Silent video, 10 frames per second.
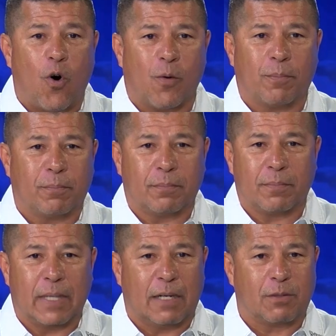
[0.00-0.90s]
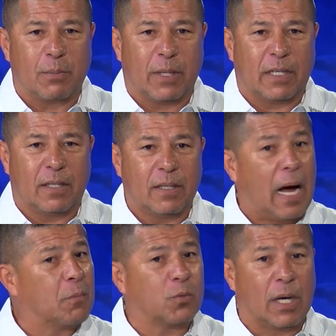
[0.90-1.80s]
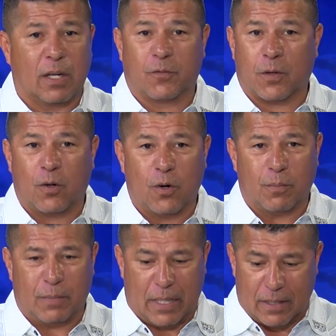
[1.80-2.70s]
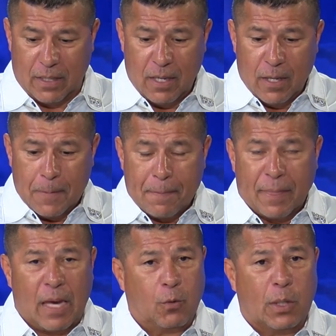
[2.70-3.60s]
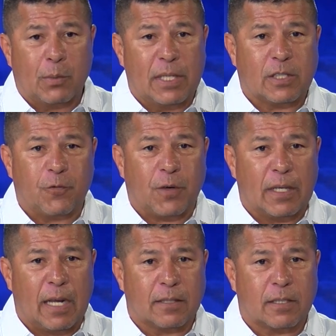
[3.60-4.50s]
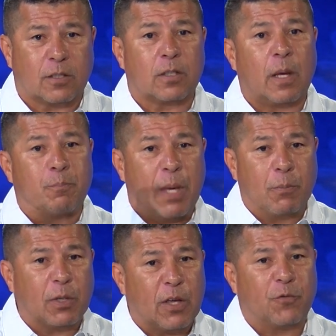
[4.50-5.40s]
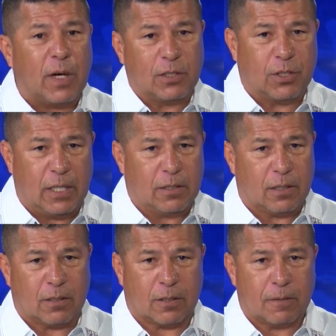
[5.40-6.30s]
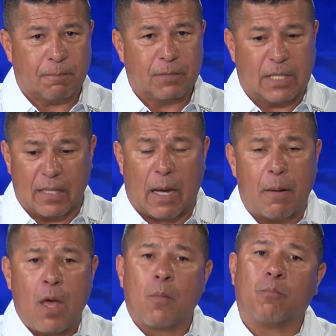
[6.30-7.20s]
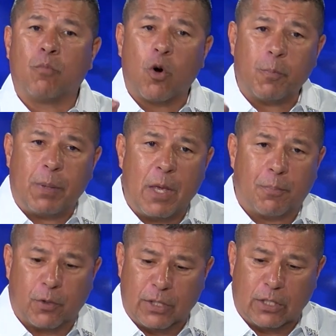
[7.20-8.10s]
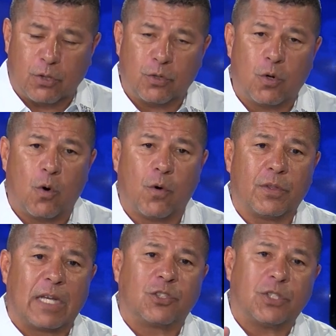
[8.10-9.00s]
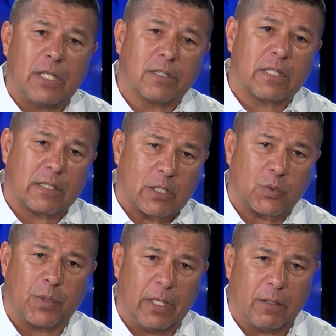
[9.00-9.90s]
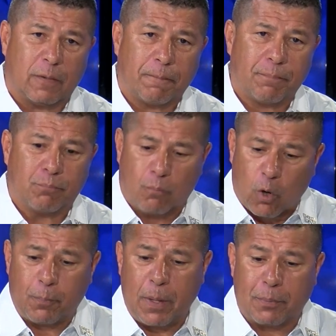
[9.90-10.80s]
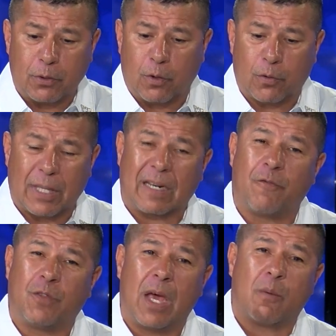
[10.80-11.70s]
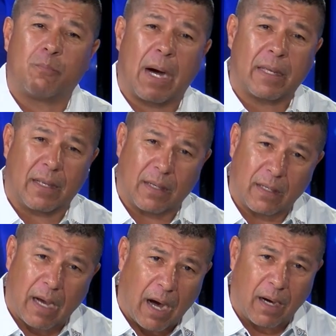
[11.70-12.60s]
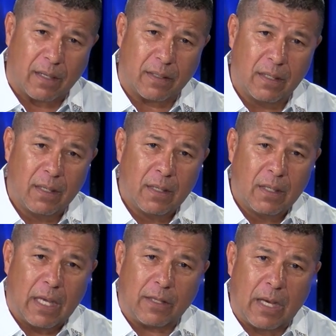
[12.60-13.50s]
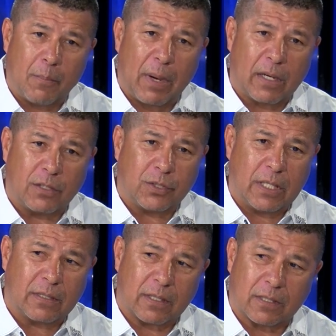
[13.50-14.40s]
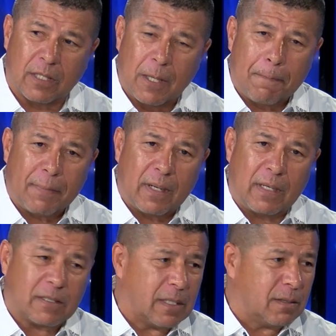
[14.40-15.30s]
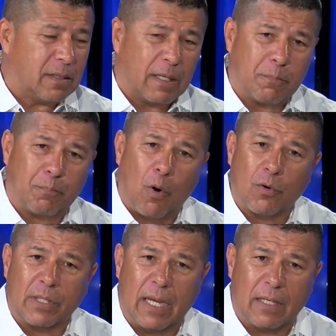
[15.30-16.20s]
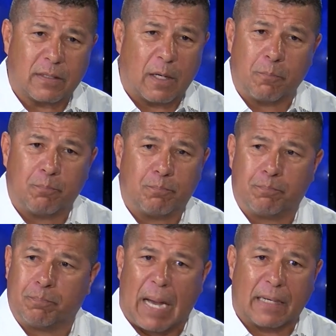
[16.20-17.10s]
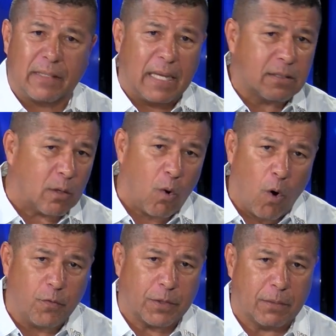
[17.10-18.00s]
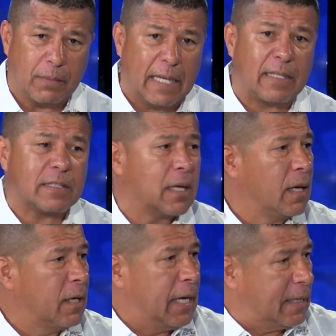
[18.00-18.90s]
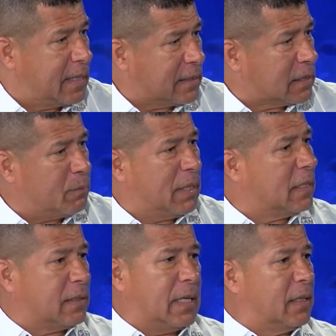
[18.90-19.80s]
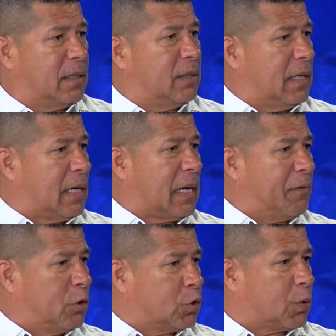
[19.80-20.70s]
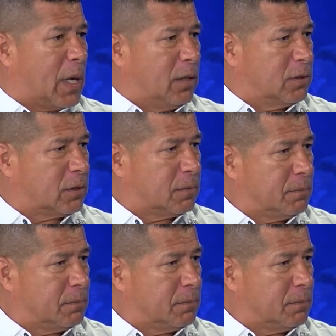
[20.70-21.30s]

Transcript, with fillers: hope, everybody. I'm riding for hope, man. And we're raising finances so that people can find Jesus. See, that more people need to know that Jesus is real. More people know that if they abide in God, if they abide in Jesus, listen, their poor days, their bad days are over. He'll guide it does, you. He'll it doesn't you. mean that they're are going to no trials.